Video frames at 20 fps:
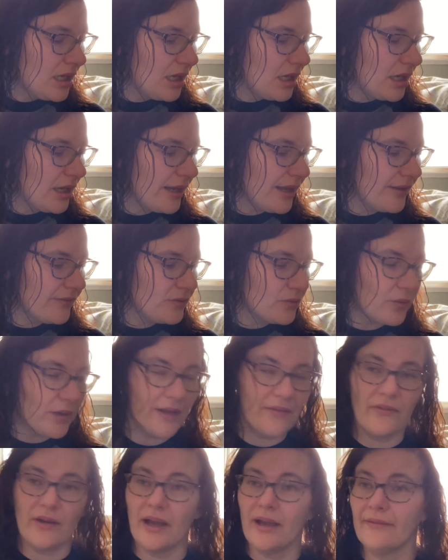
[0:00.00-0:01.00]
I have
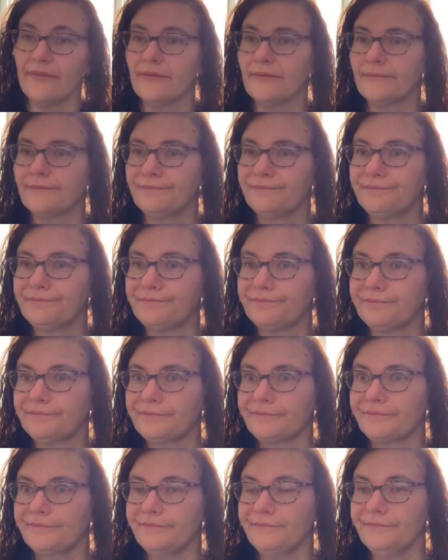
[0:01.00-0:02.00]
25.
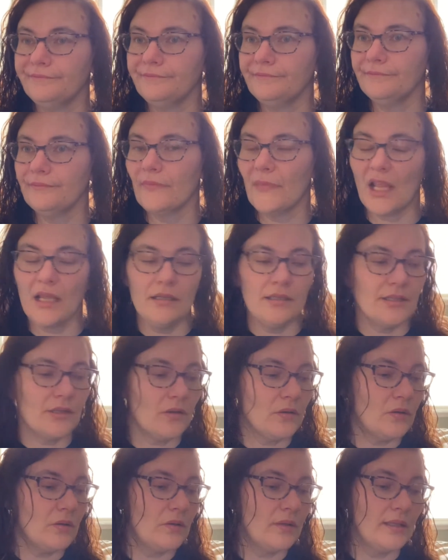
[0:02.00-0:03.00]

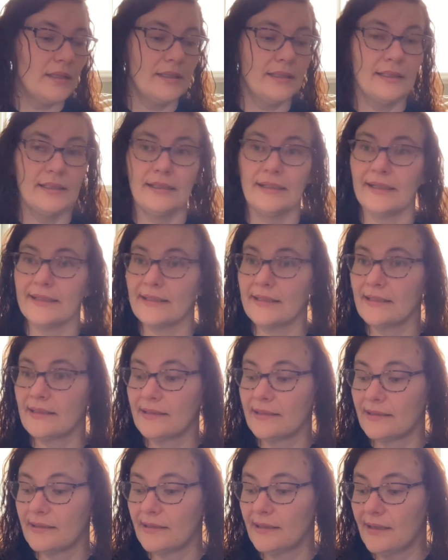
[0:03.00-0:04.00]
So
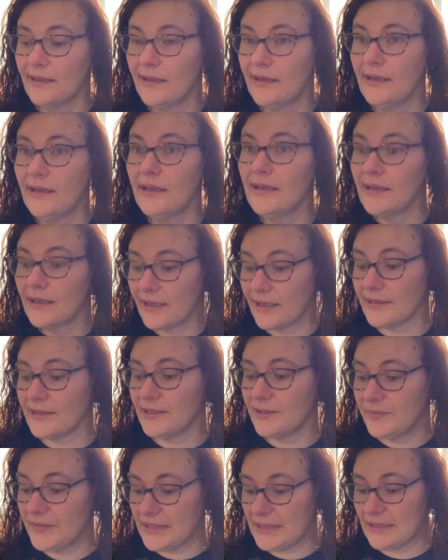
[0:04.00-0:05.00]
let's get
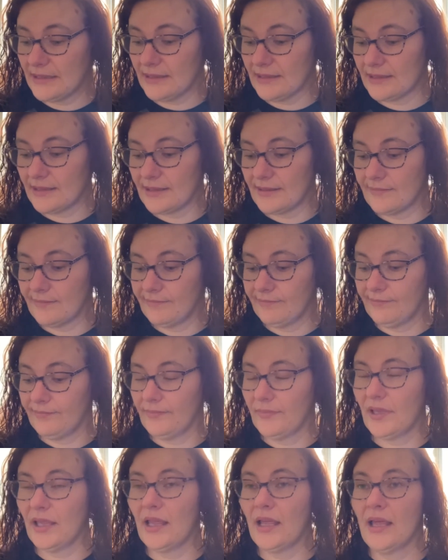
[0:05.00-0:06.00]
to business.
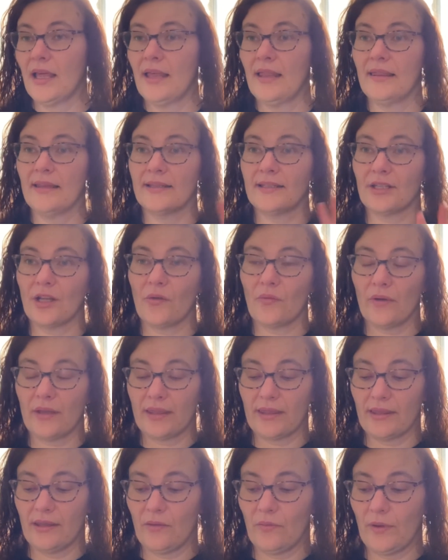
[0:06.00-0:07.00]
Start
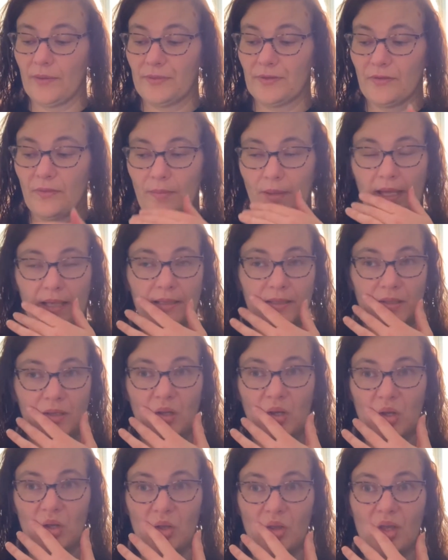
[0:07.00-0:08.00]
with the whips from
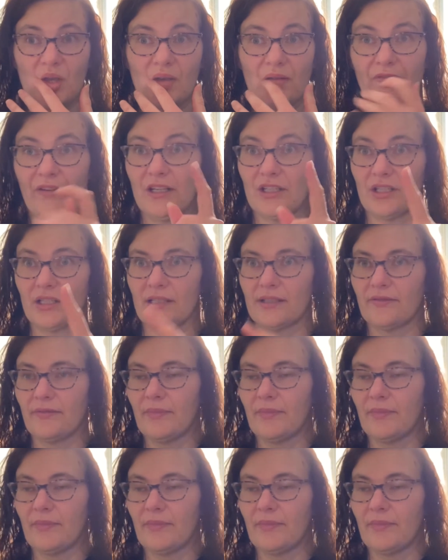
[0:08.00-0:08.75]
the finishes from